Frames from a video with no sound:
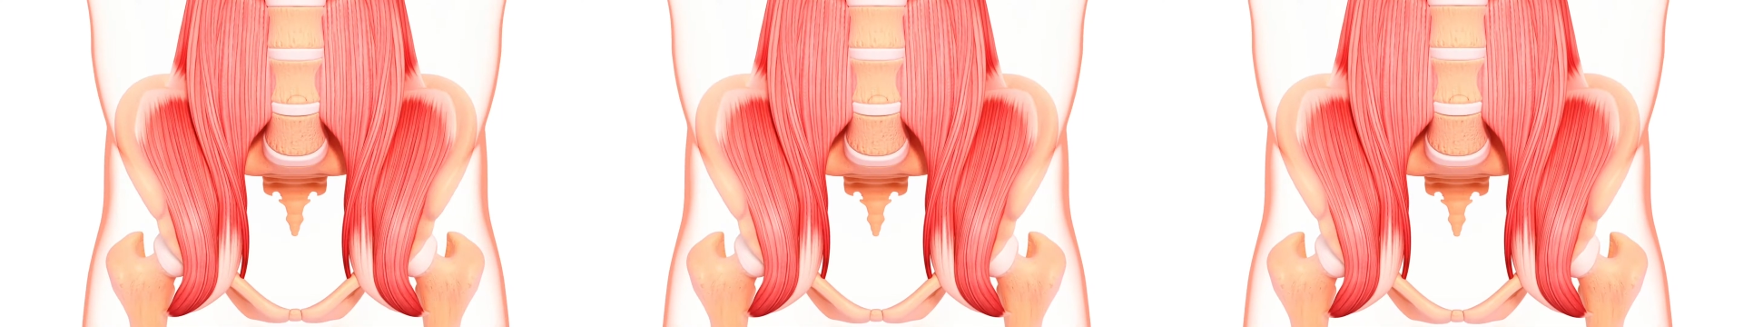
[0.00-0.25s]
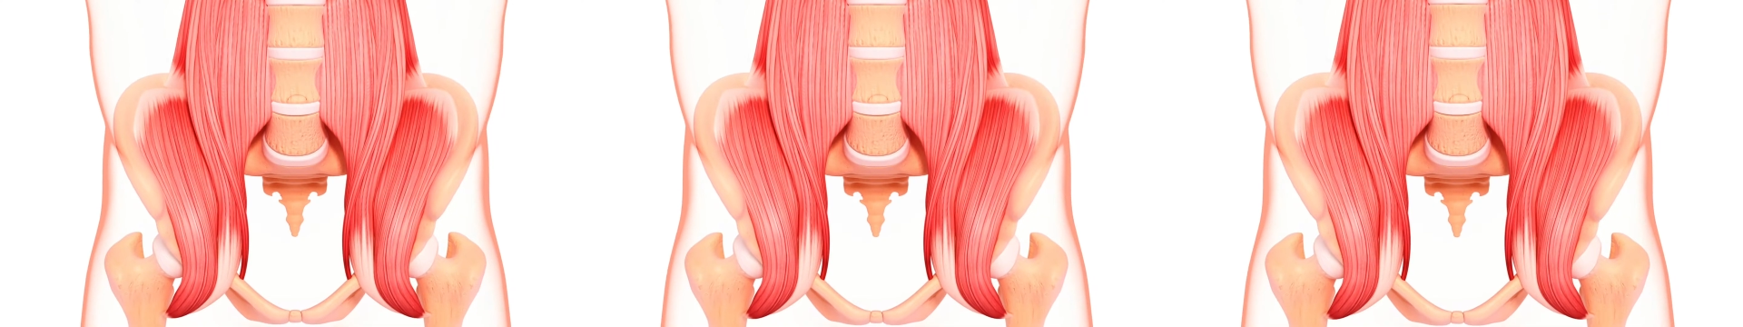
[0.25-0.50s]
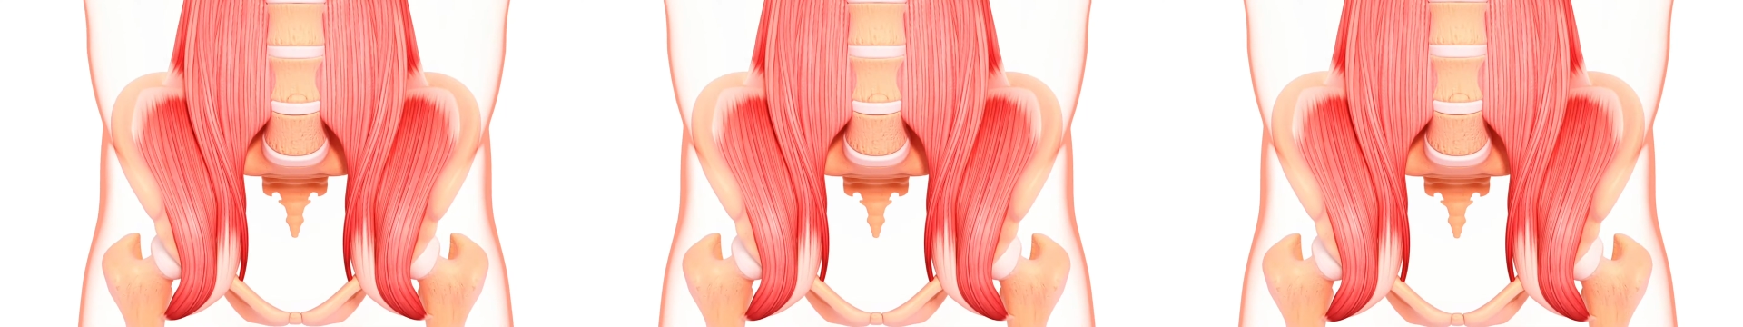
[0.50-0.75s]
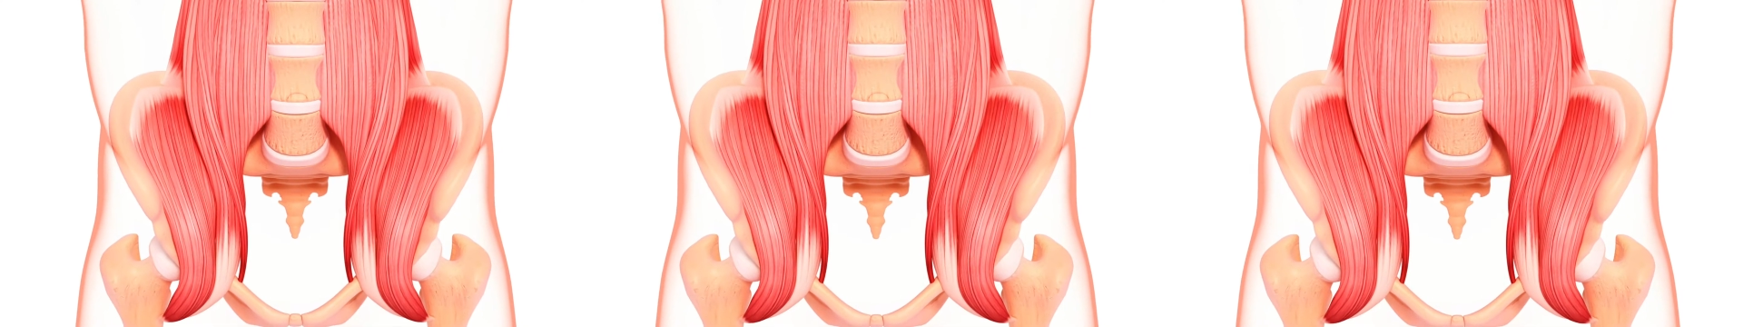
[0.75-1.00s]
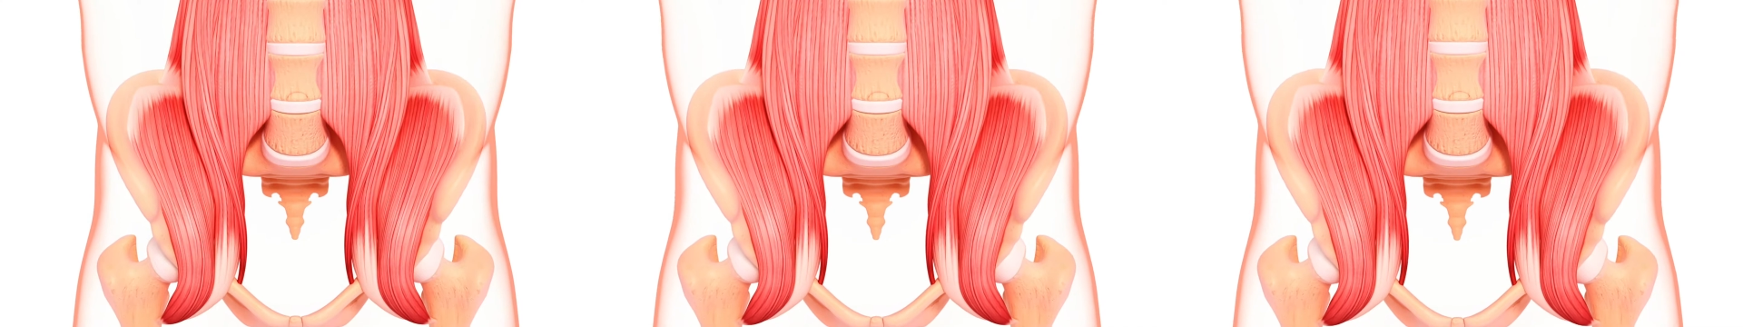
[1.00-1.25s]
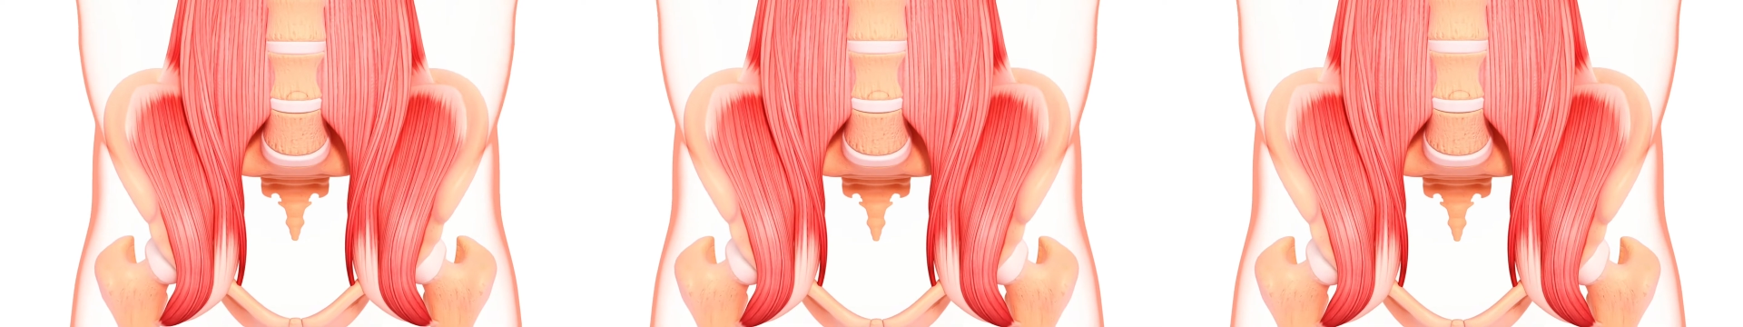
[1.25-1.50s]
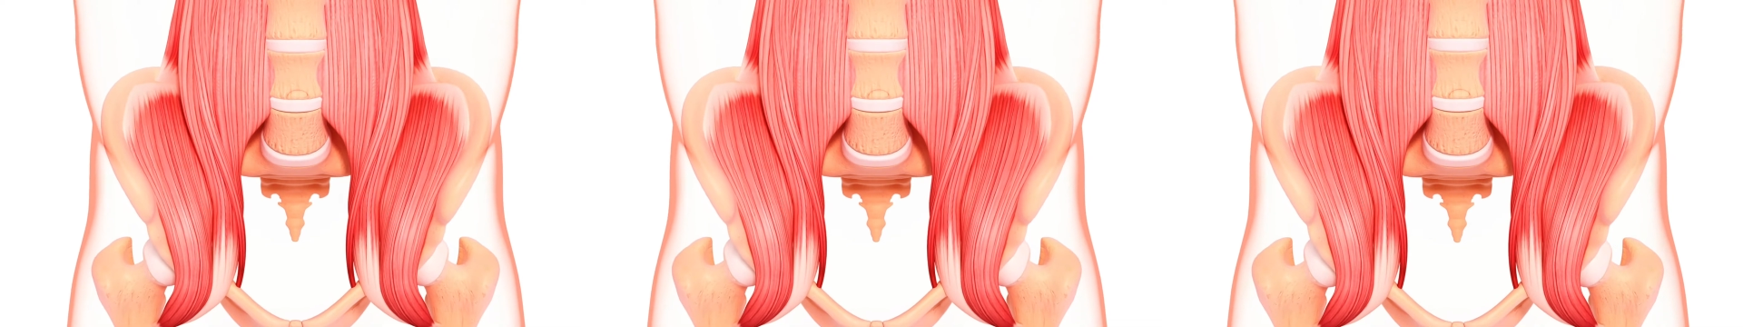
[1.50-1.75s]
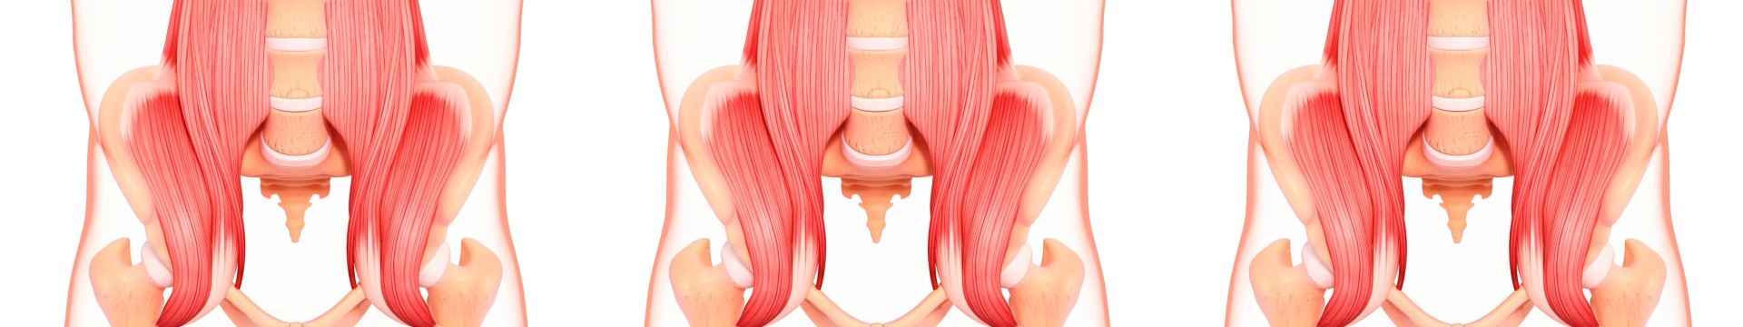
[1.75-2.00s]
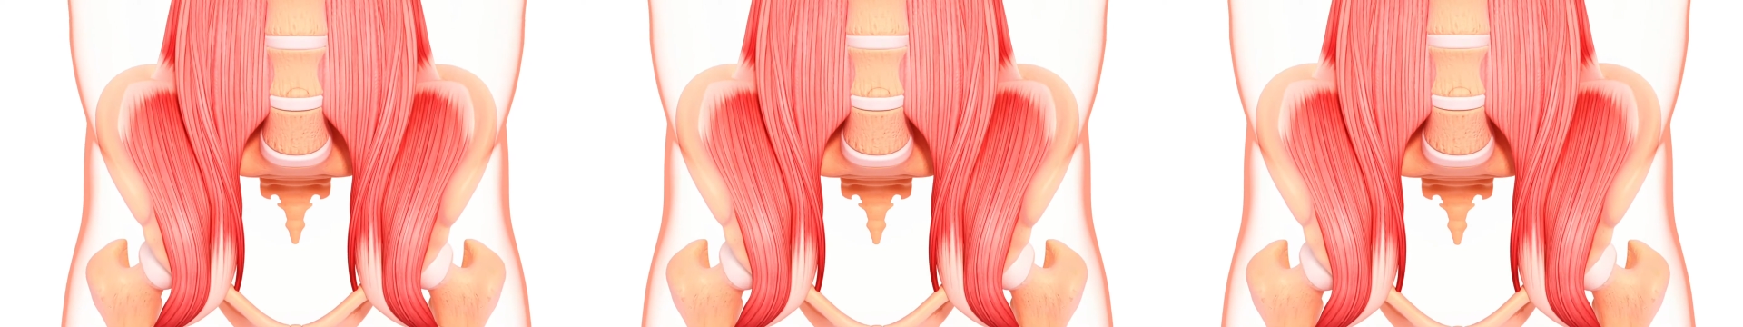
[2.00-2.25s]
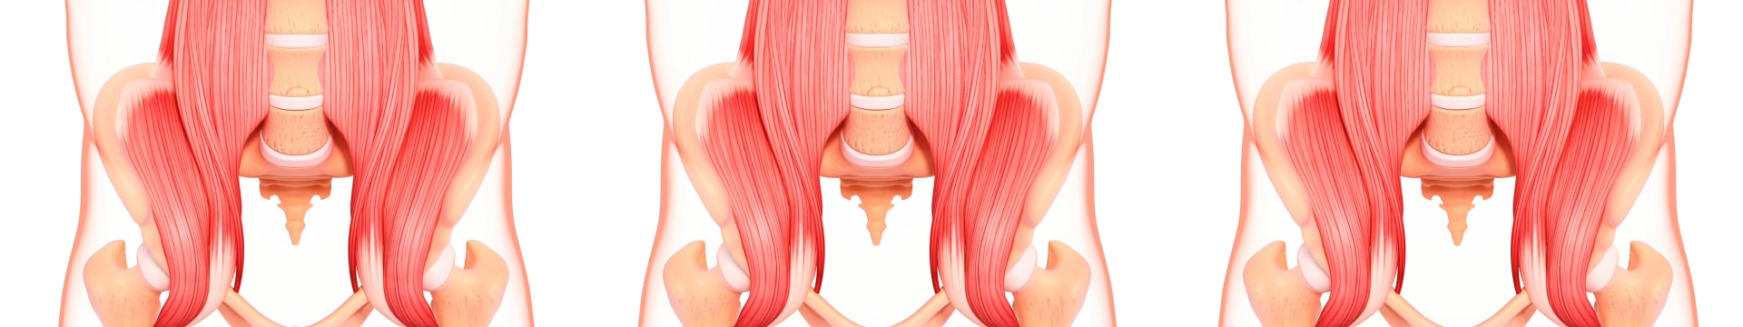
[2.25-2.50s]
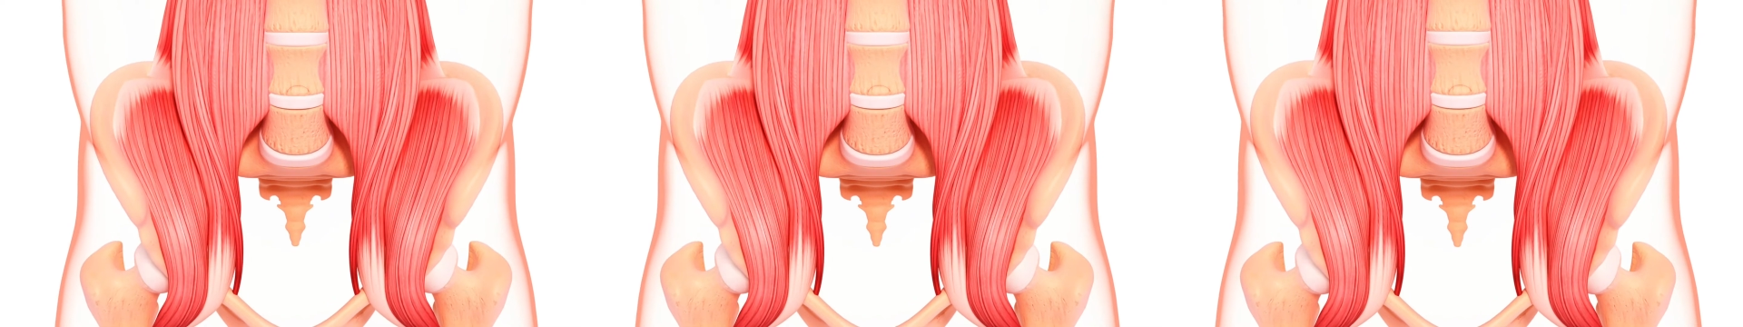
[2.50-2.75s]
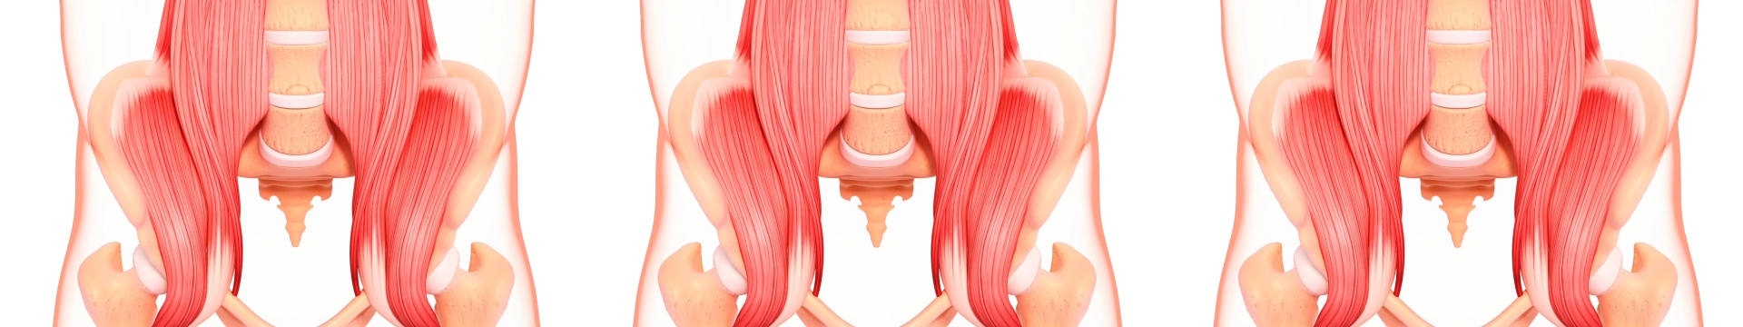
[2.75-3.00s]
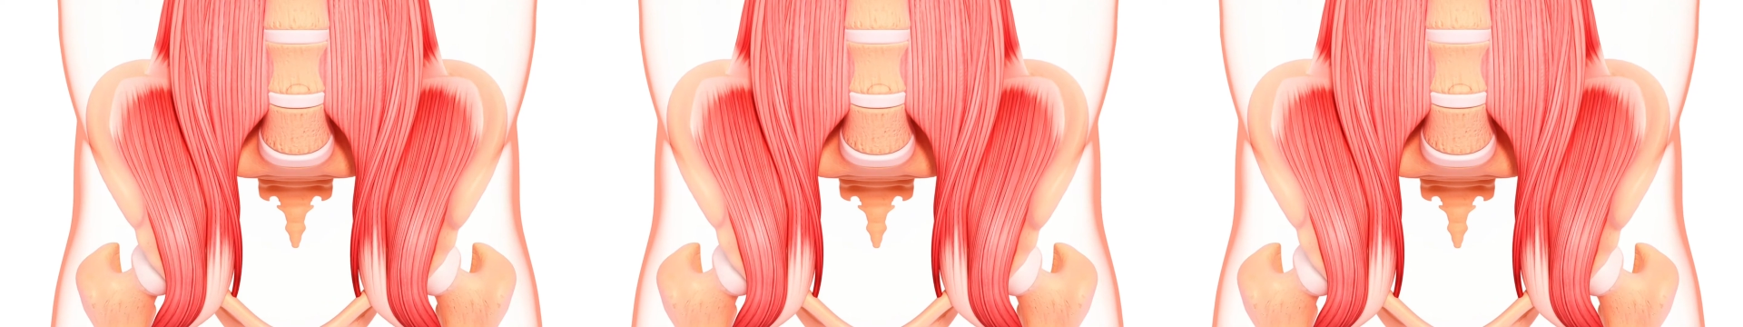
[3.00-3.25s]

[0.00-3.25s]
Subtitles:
[unreadable: no face in view]